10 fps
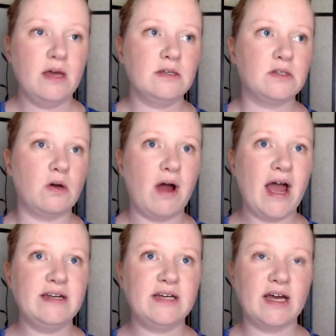So I
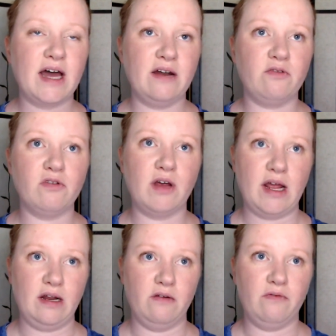had to get kind of
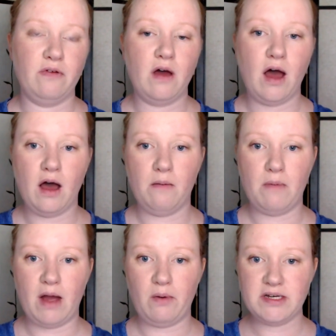creative.
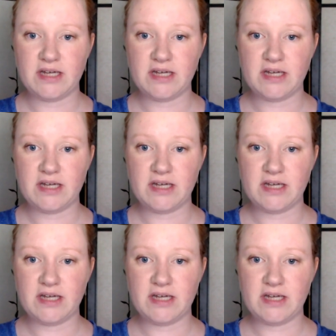I went